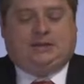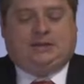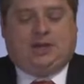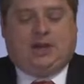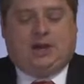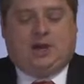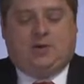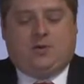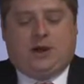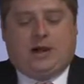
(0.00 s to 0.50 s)

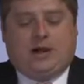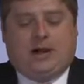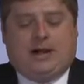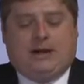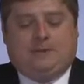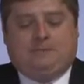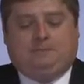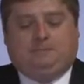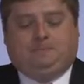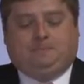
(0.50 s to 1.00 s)

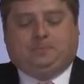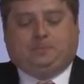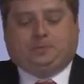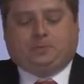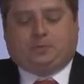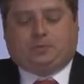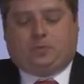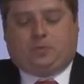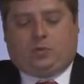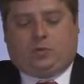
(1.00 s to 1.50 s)
so
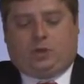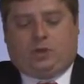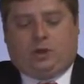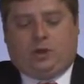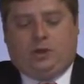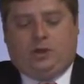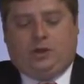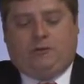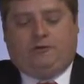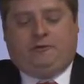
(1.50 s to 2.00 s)

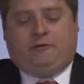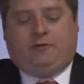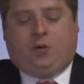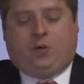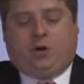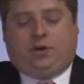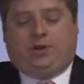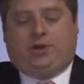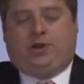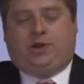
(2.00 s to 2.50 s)
The
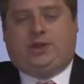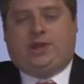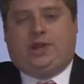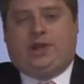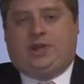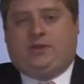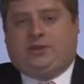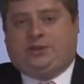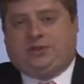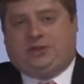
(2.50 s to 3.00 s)
fourth
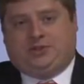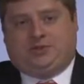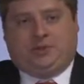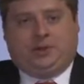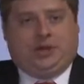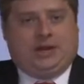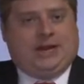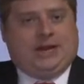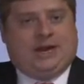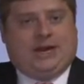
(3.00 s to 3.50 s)
thing, which is
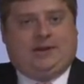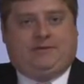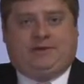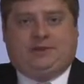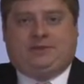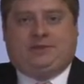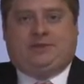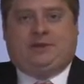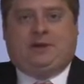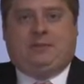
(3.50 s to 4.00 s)
really kind of
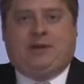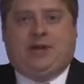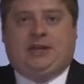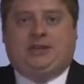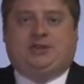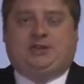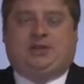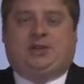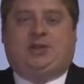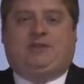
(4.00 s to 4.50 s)
a
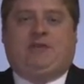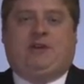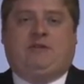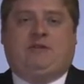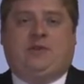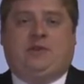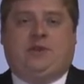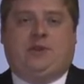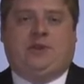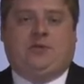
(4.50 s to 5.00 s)
summation of
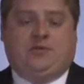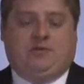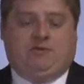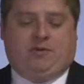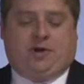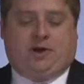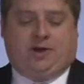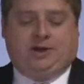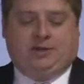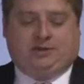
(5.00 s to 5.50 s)
everything we've
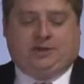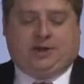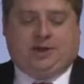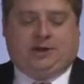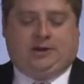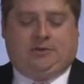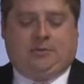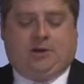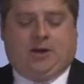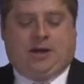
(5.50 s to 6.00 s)
already
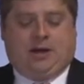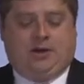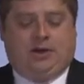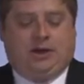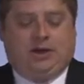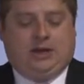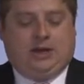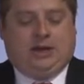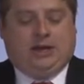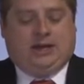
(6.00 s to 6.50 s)
talked
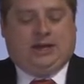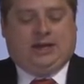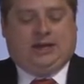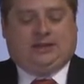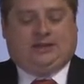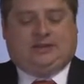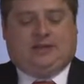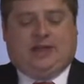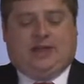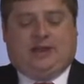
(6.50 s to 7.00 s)
about,
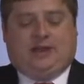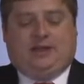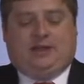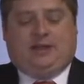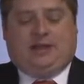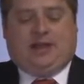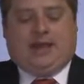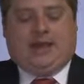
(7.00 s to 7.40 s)
is that